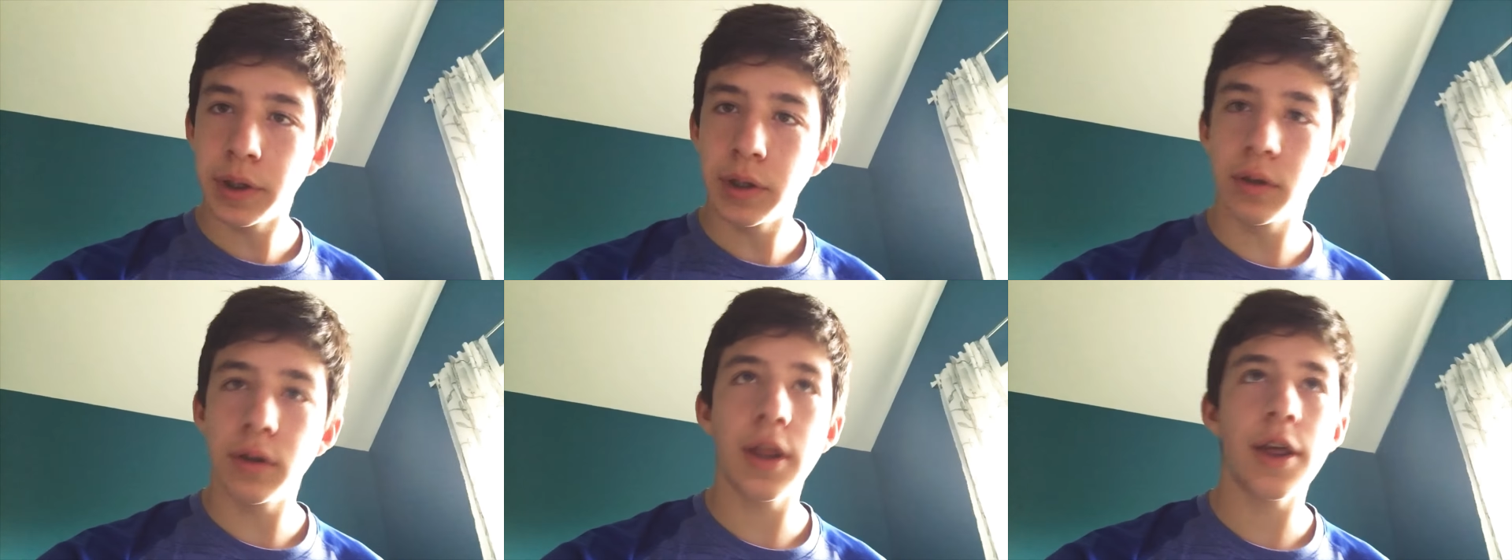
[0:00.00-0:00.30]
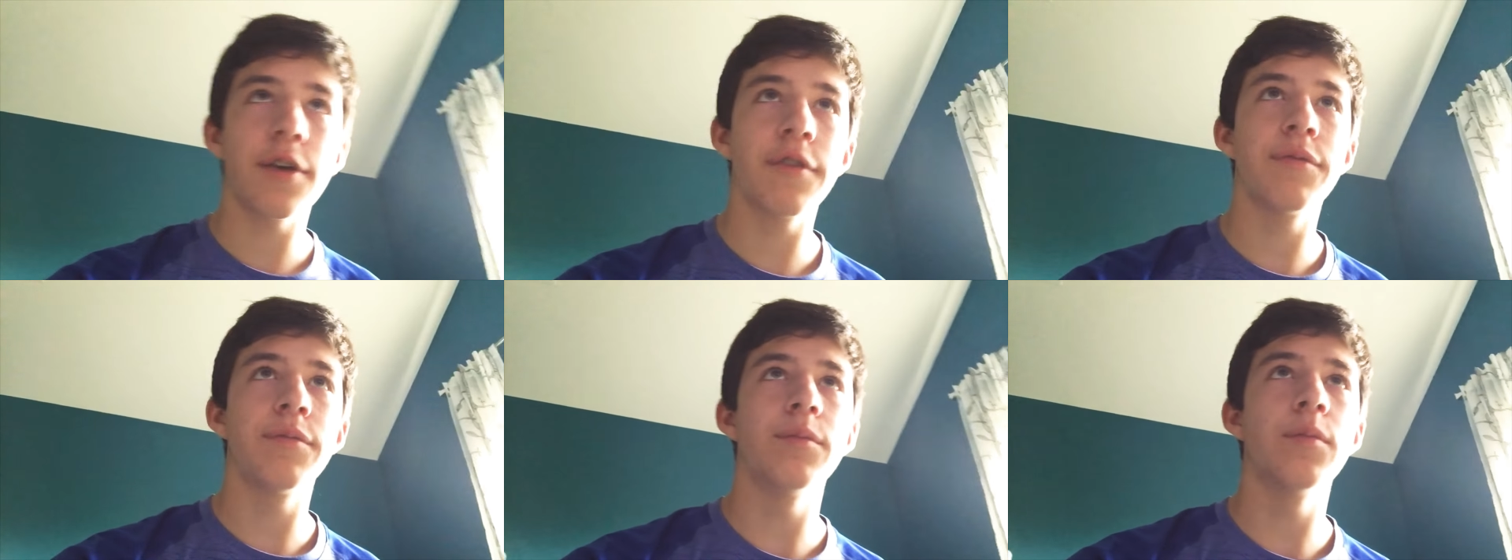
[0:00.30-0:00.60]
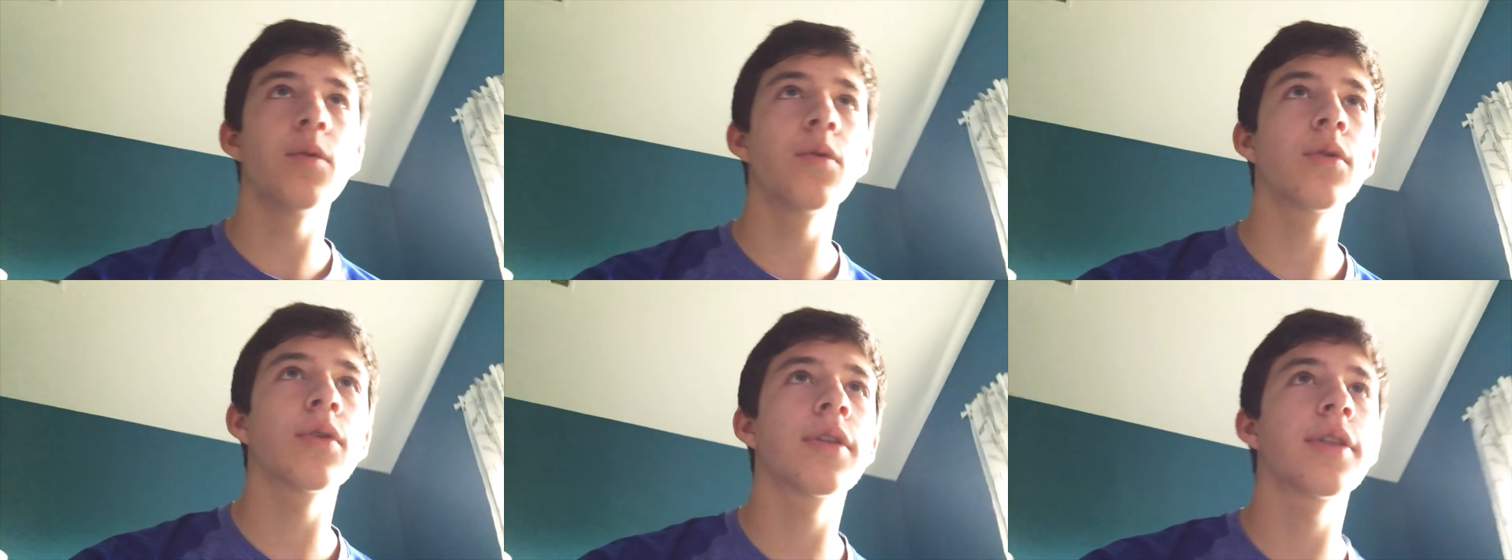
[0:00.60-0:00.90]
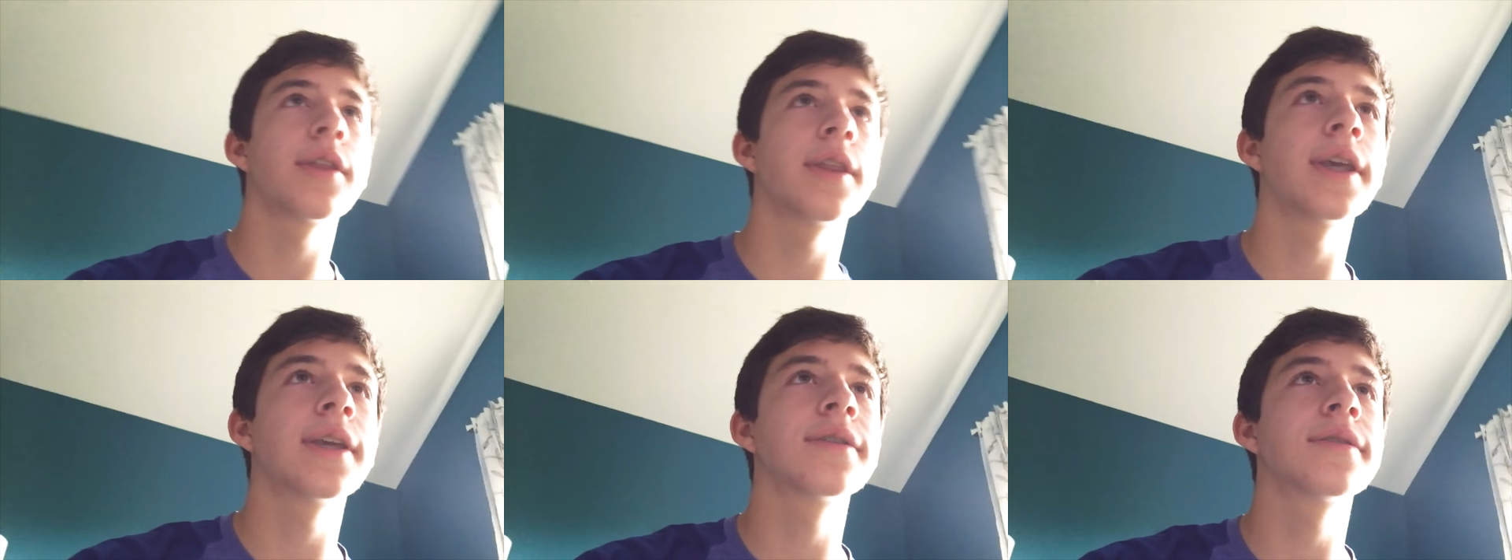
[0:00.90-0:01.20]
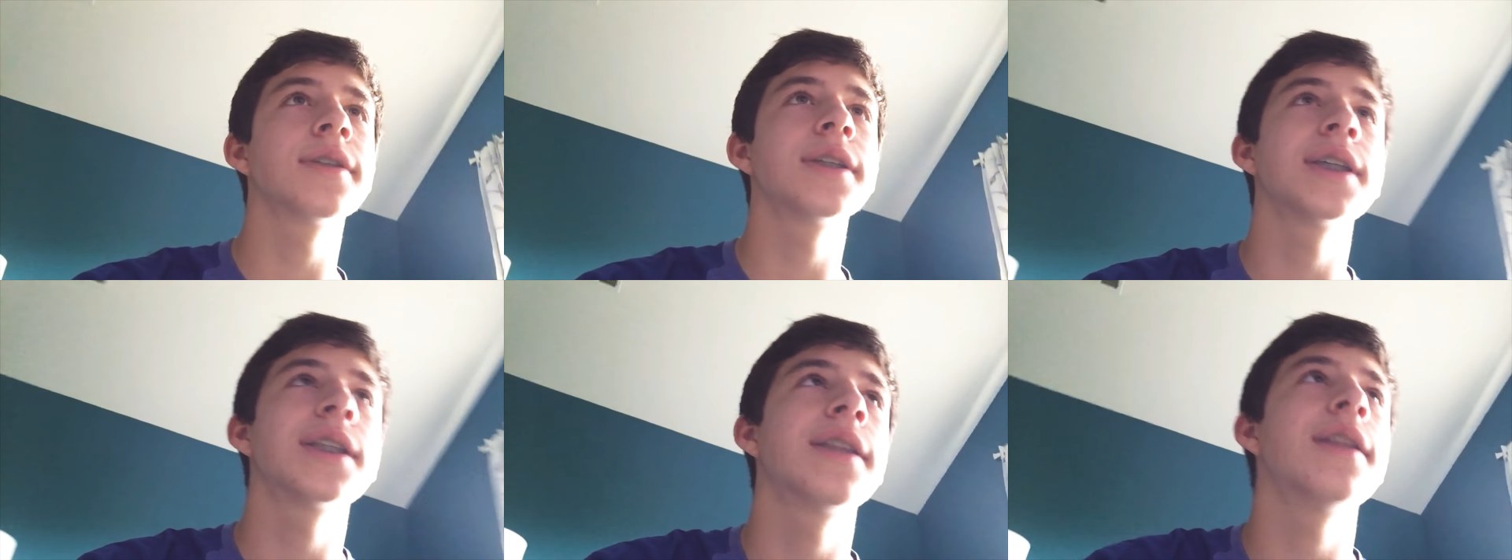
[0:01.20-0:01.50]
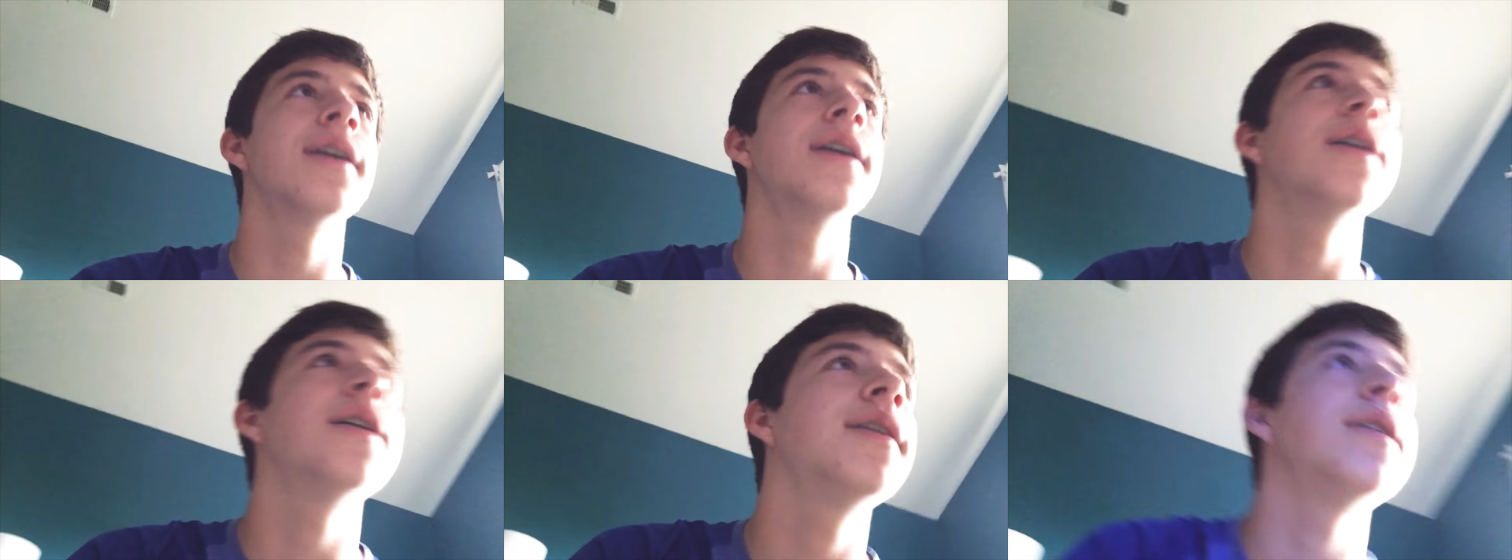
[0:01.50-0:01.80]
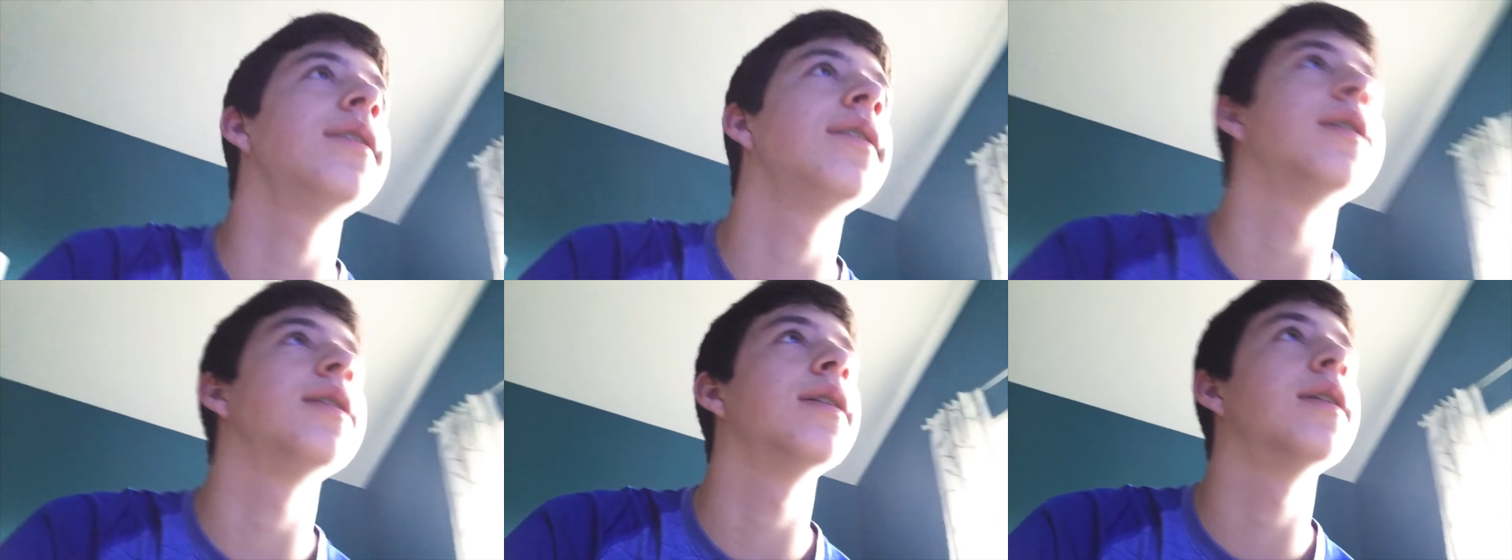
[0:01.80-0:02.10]
they'll have more things like
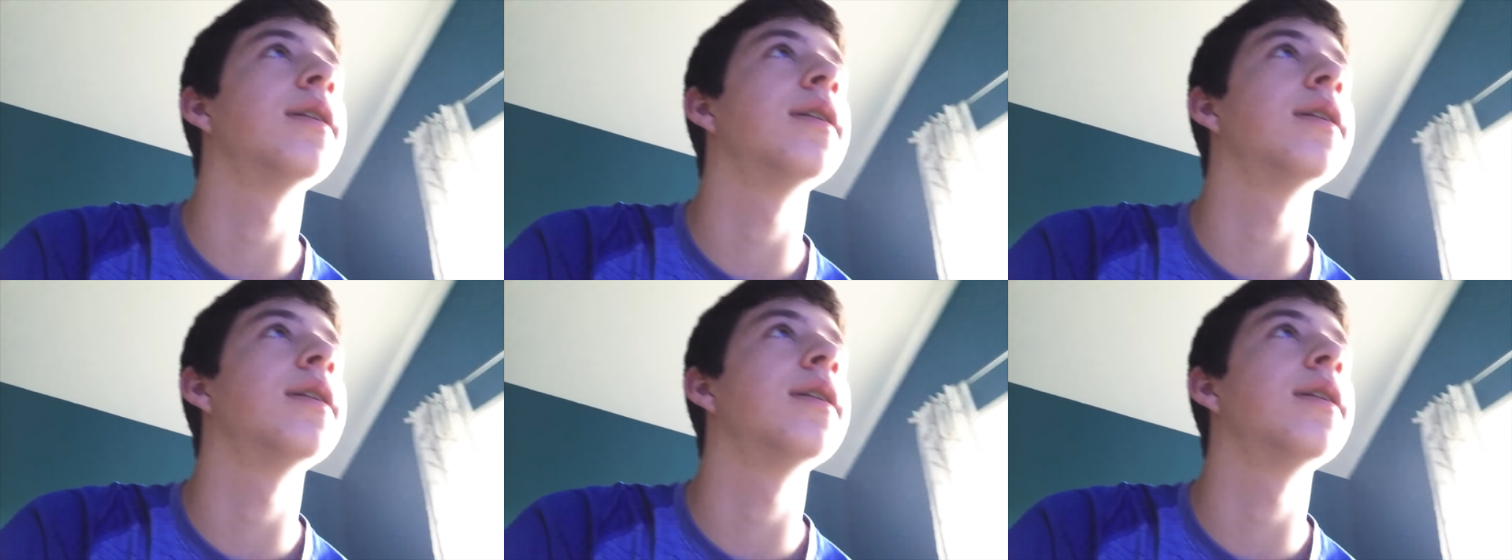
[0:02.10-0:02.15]
that,